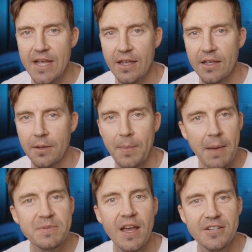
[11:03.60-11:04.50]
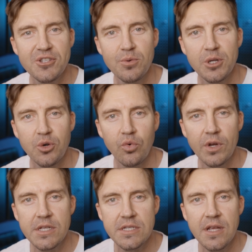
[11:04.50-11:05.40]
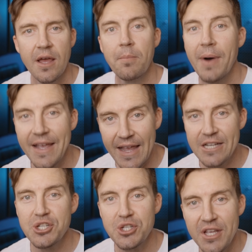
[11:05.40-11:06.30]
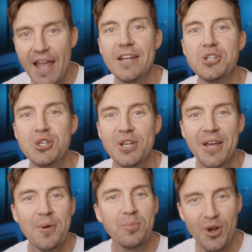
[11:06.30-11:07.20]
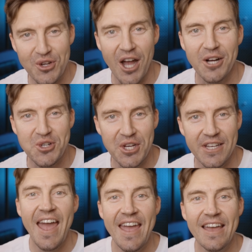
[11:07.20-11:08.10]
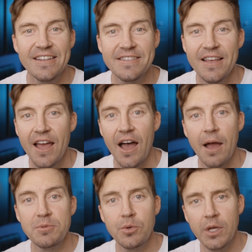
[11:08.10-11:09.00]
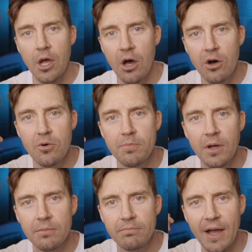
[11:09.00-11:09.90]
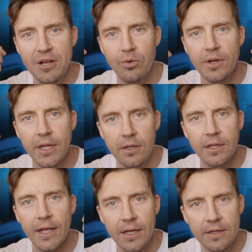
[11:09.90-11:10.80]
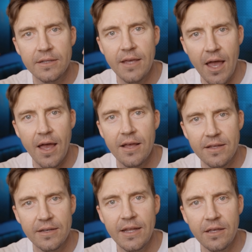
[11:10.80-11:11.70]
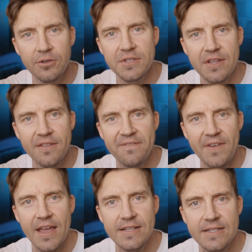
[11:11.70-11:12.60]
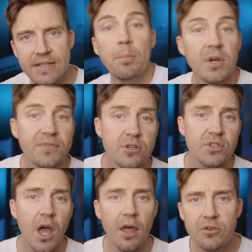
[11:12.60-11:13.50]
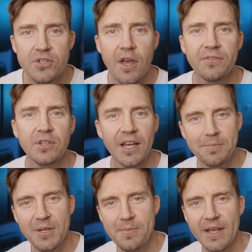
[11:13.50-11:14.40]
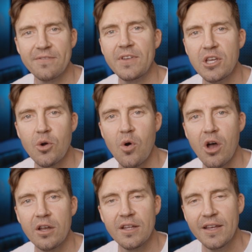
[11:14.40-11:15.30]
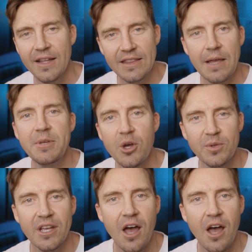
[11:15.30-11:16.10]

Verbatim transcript: taking peptides to increase my HGH production. And I'm doing home microneedling. Yeah, needles in the face. But if there's other stuff you'd like me to make a video on, let me know in the